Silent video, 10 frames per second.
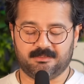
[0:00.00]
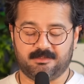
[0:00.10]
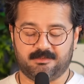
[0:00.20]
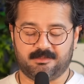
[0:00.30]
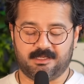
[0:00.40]

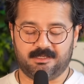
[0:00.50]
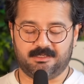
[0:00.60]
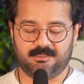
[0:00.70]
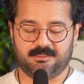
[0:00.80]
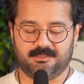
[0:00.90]

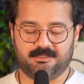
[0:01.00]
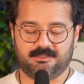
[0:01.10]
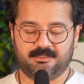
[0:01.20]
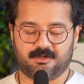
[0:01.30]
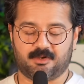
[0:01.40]

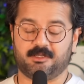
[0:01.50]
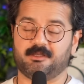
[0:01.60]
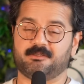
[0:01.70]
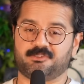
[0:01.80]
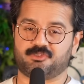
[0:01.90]
they are
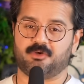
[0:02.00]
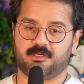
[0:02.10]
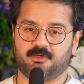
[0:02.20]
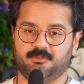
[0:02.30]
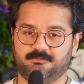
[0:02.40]
gonna
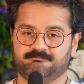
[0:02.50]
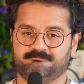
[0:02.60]
struggle.